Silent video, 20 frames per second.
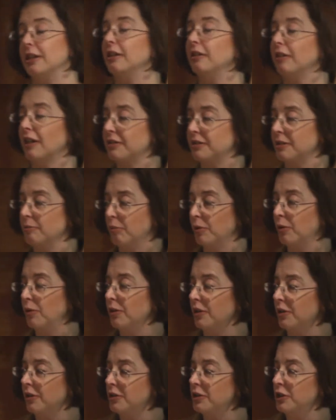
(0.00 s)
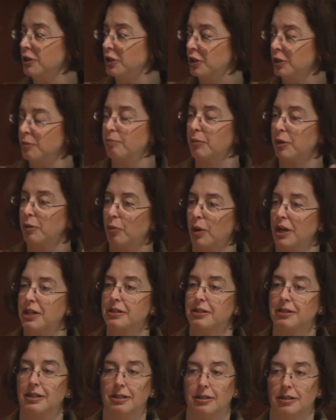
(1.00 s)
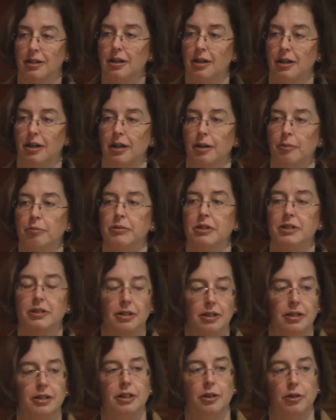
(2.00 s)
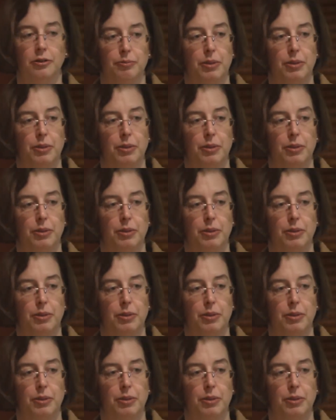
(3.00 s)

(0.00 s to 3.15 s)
As employers, you shouldn't be wasting time deciding on